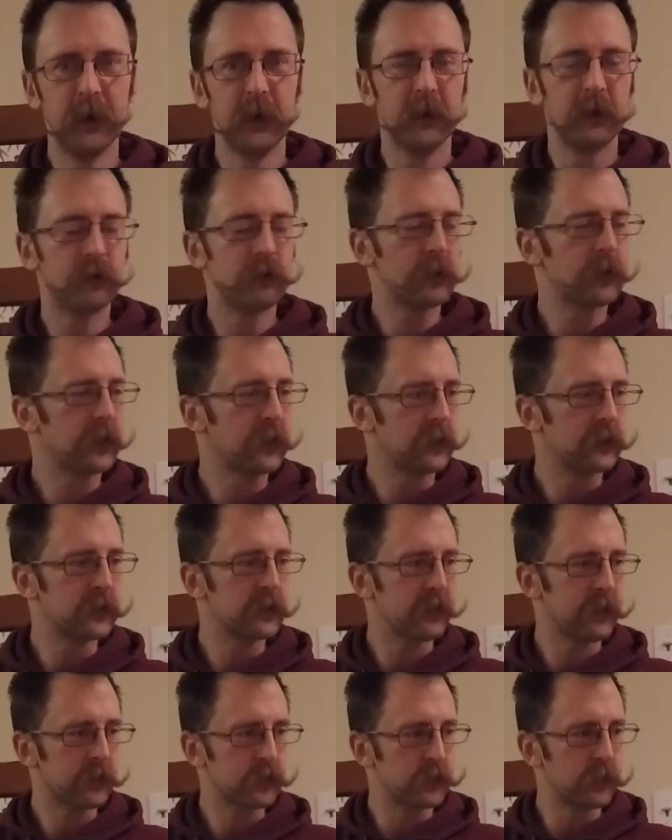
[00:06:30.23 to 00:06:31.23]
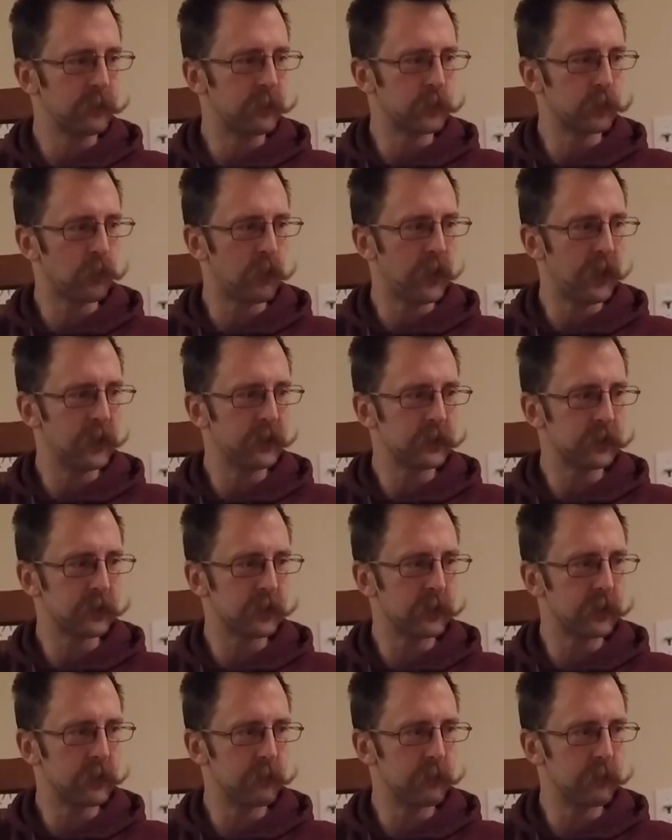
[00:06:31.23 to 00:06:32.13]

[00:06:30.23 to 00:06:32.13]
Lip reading: drinking a selection of his wines that he